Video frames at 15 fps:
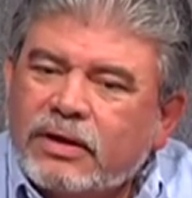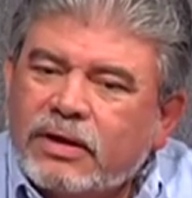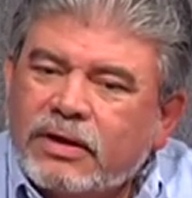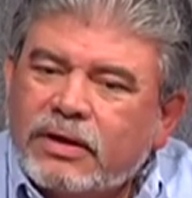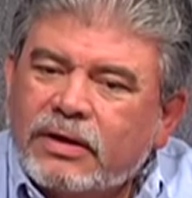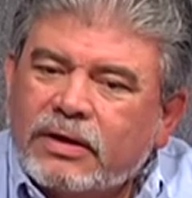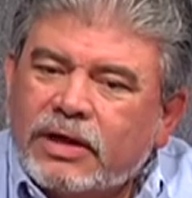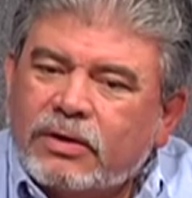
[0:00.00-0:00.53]
Uh,
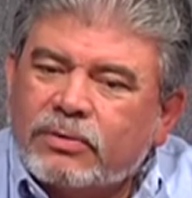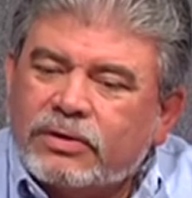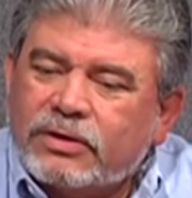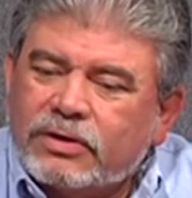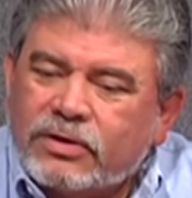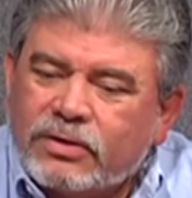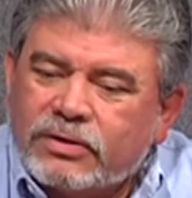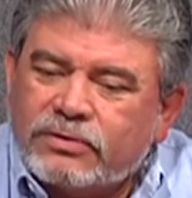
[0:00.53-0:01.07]
I would
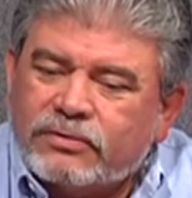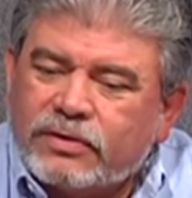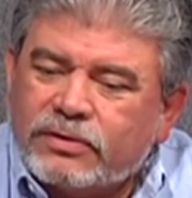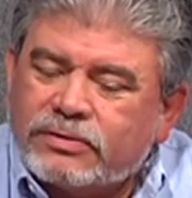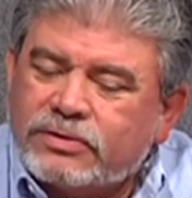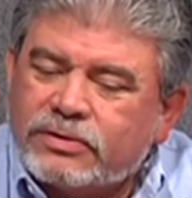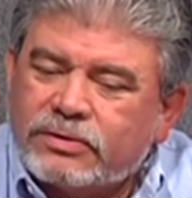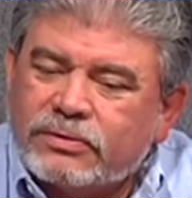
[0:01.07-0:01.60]
encourage
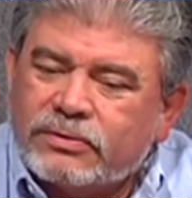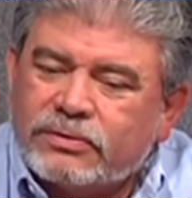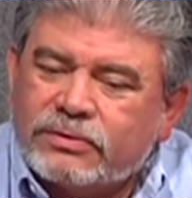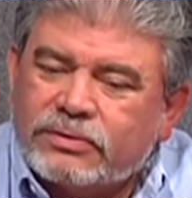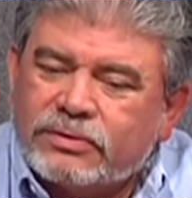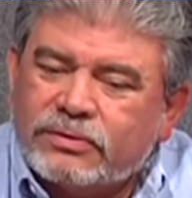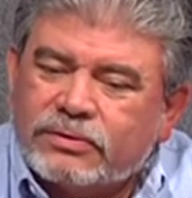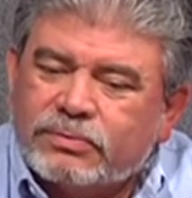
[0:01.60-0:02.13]
folks to,
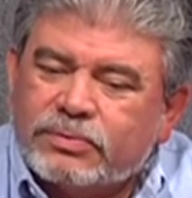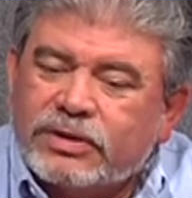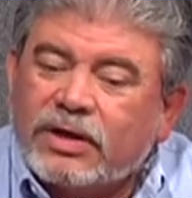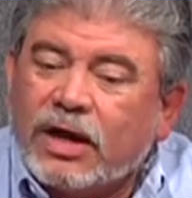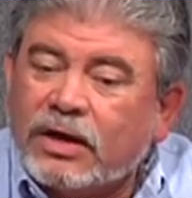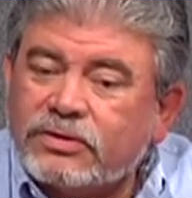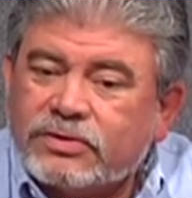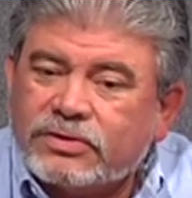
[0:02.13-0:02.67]
to be
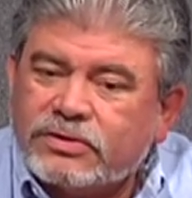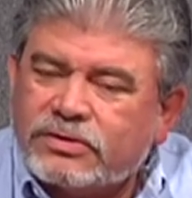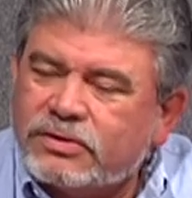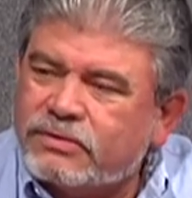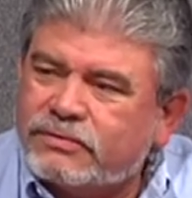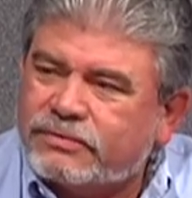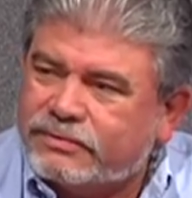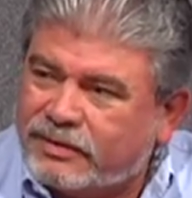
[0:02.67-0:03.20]
conscious
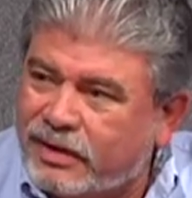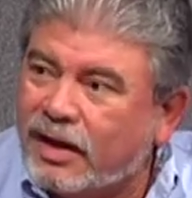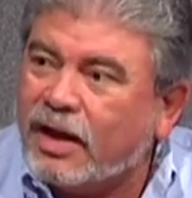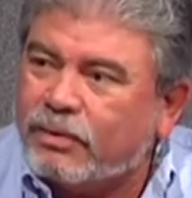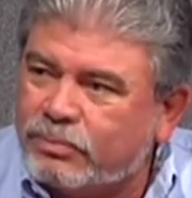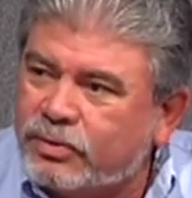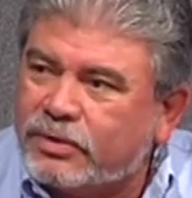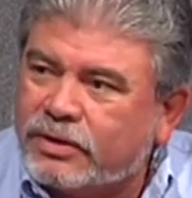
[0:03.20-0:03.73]
of
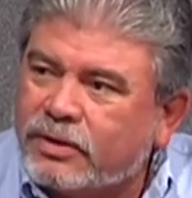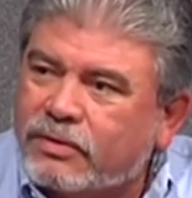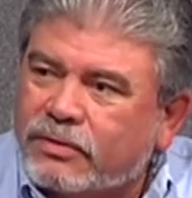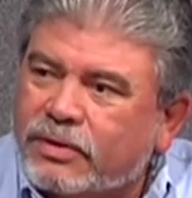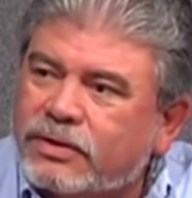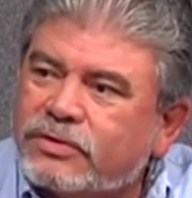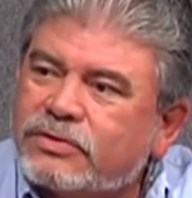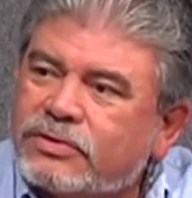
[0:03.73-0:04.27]
not putting
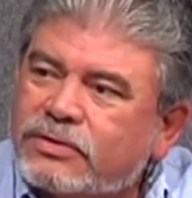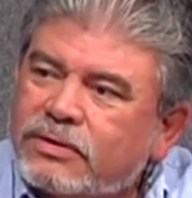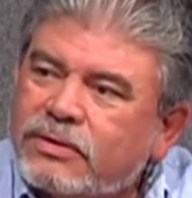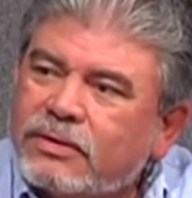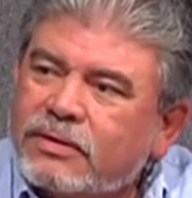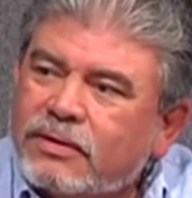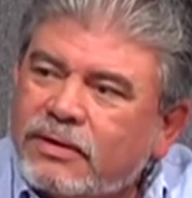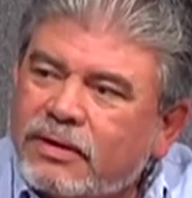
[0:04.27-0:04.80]
grease
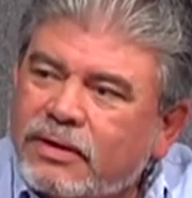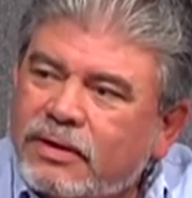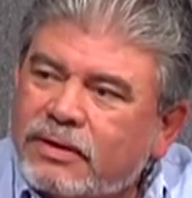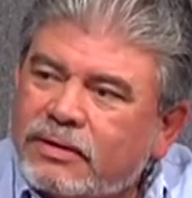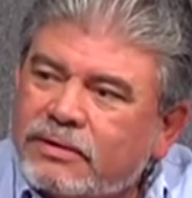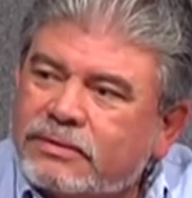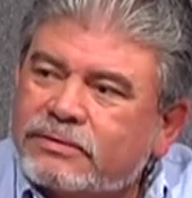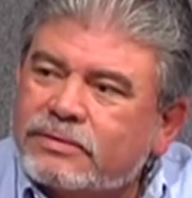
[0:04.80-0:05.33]

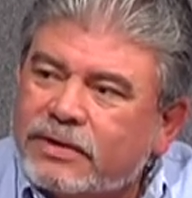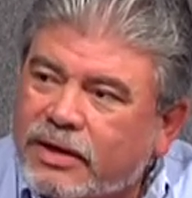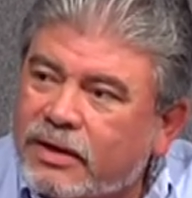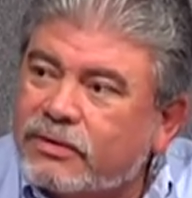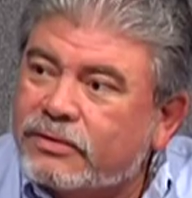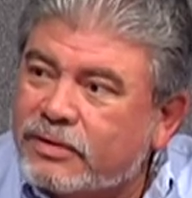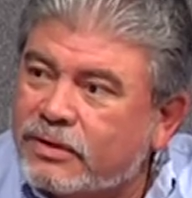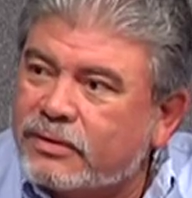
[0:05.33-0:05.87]
uh,
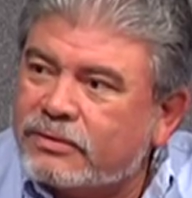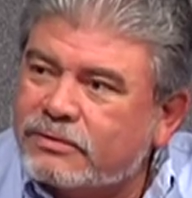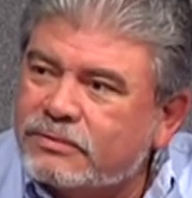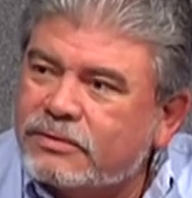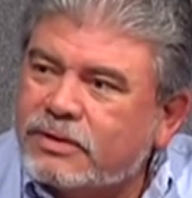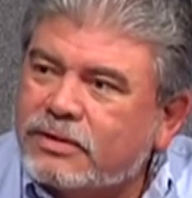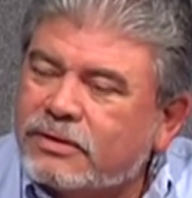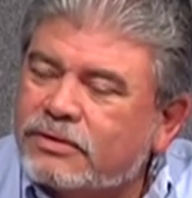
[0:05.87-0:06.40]
down their
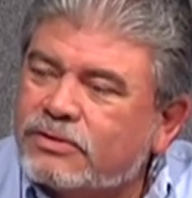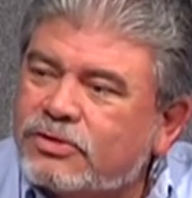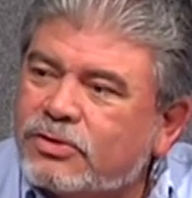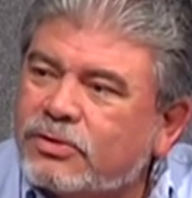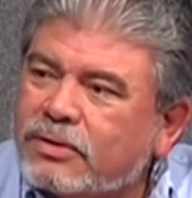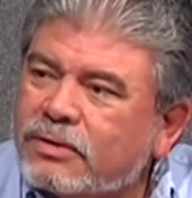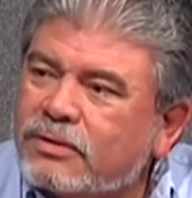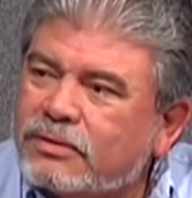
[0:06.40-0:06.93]
uh,
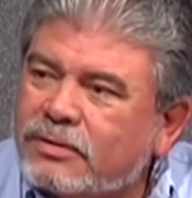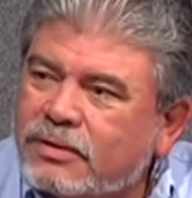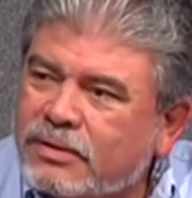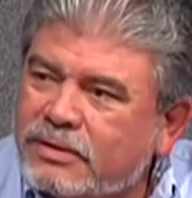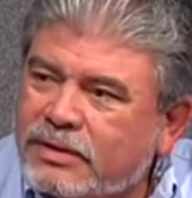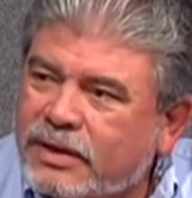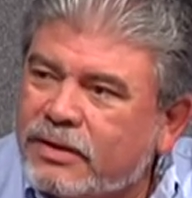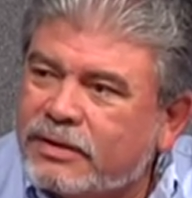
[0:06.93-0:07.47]
sewer, uh,
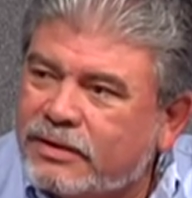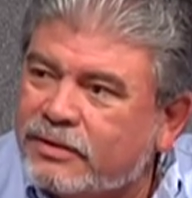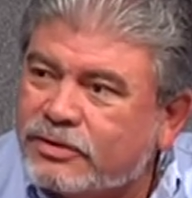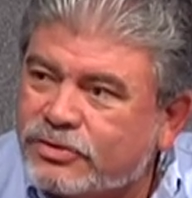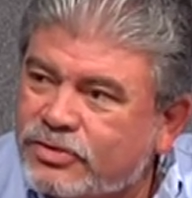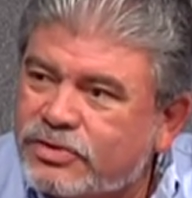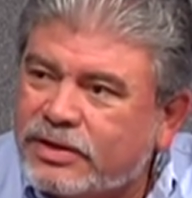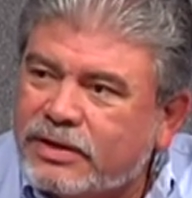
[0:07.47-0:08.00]
down in their
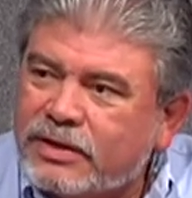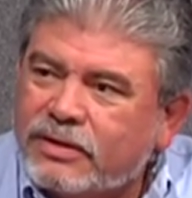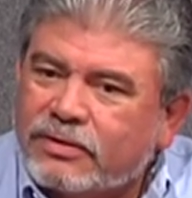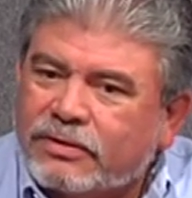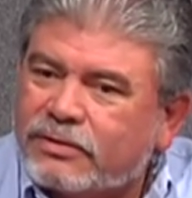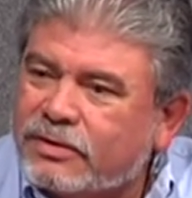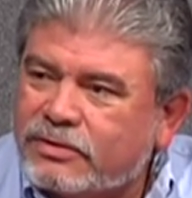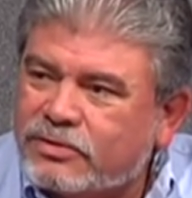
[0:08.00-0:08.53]
sink
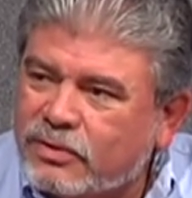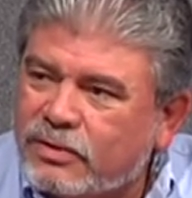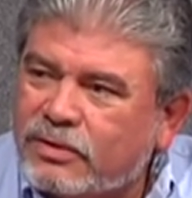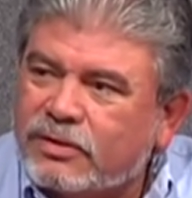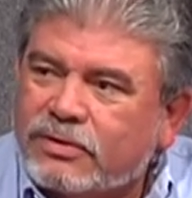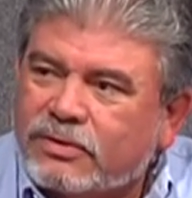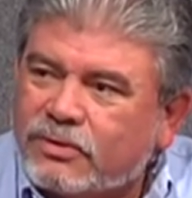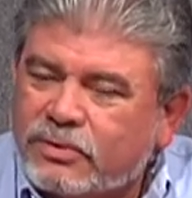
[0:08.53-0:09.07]
or their
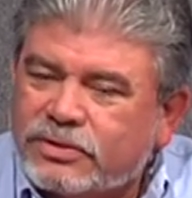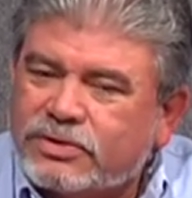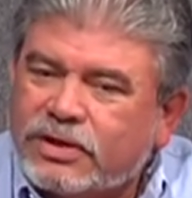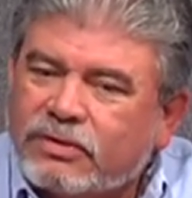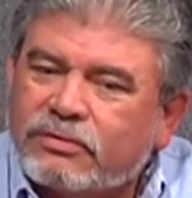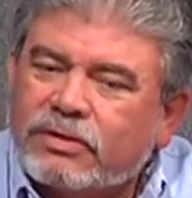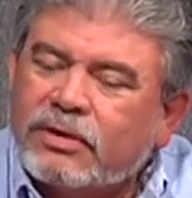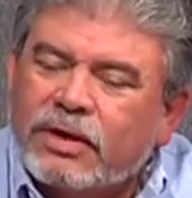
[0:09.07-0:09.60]
toilet or
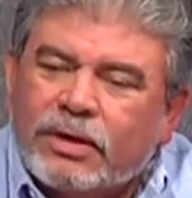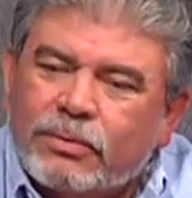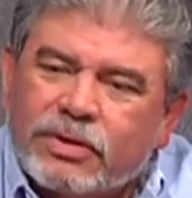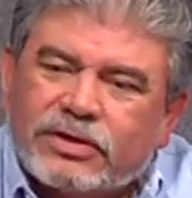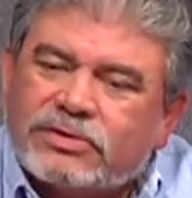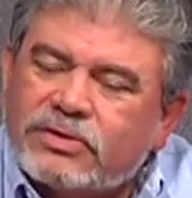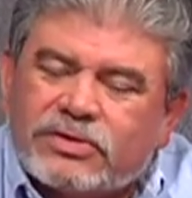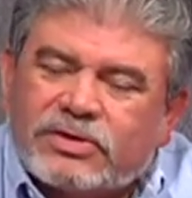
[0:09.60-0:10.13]
whichever,
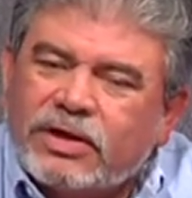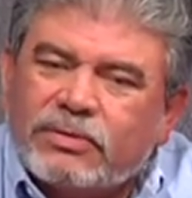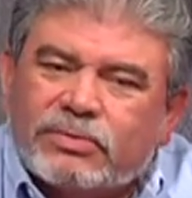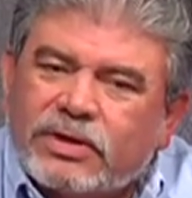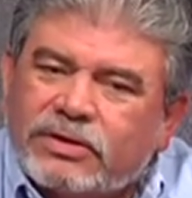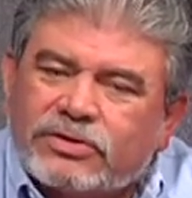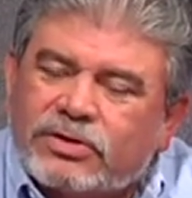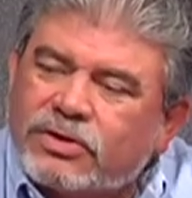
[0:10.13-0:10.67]
because the same
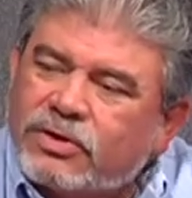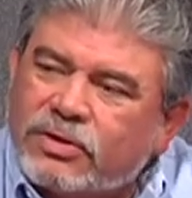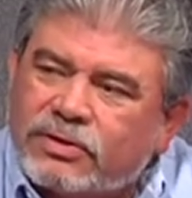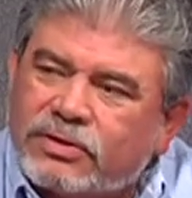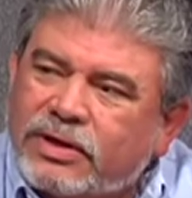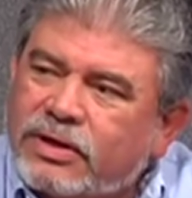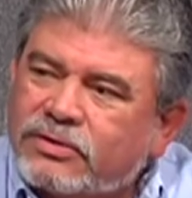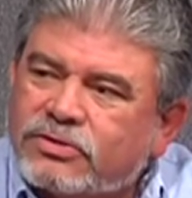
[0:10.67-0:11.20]
things occur
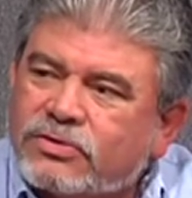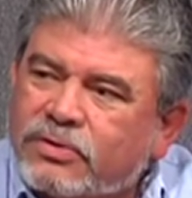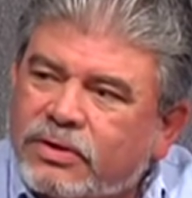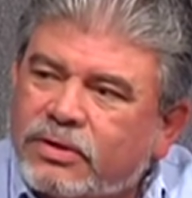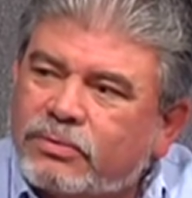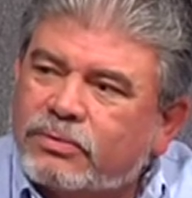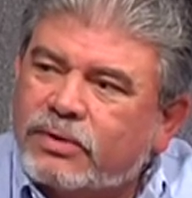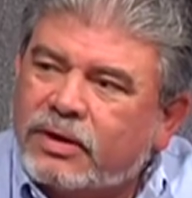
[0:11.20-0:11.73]

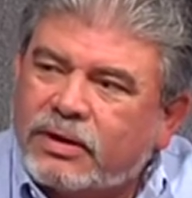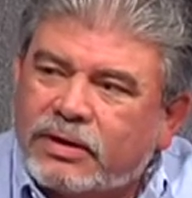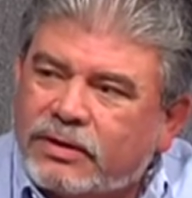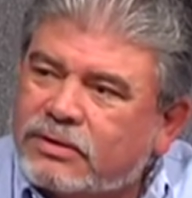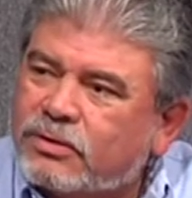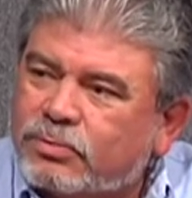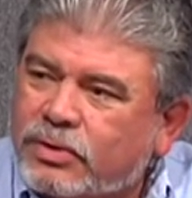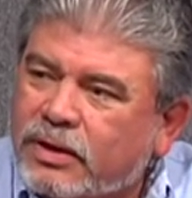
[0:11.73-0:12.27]
downstream and
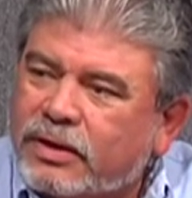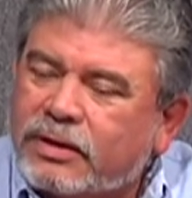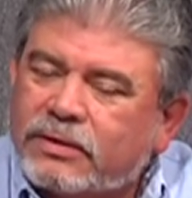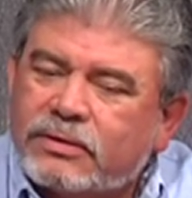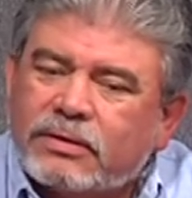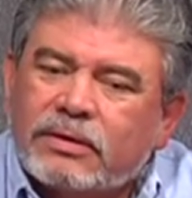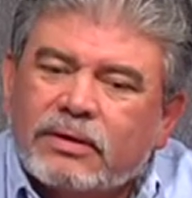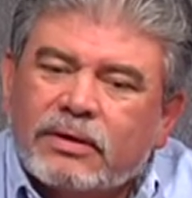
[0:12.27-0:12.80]
at the
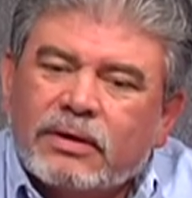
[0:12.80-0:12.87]
plant.